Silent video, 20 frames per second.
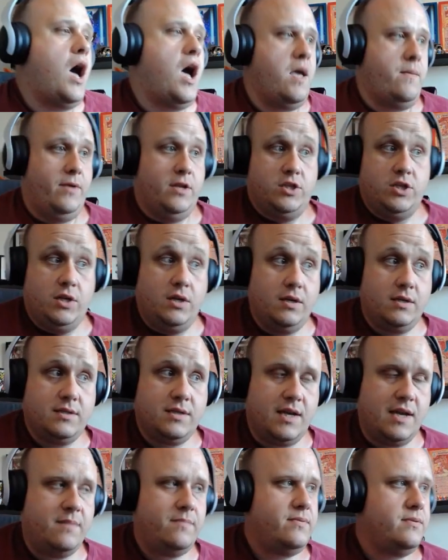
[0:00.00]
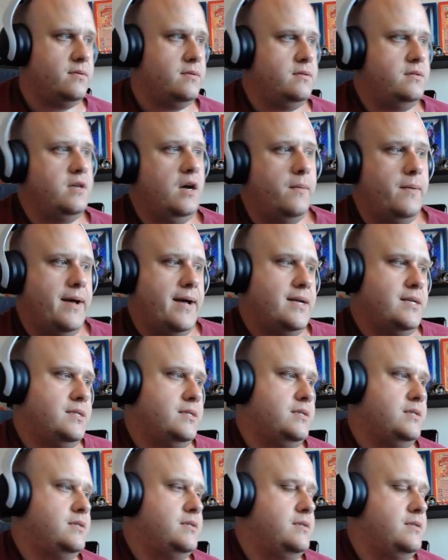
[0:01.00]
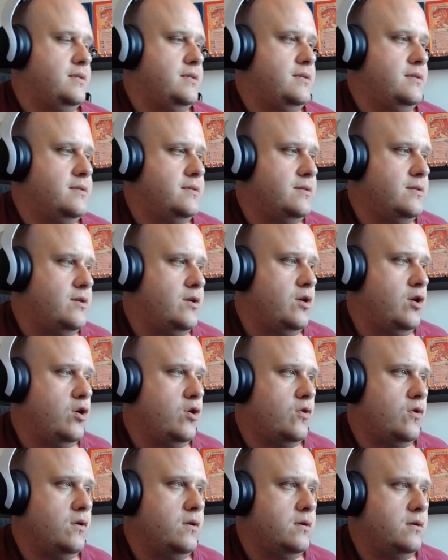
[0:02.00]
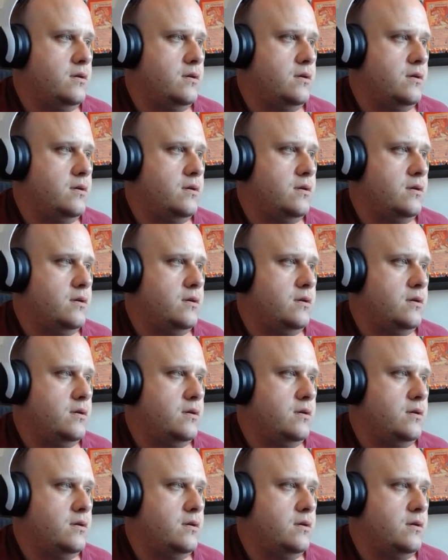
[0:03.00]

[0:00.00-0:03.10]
I'm a dark type, dumbass. Lol.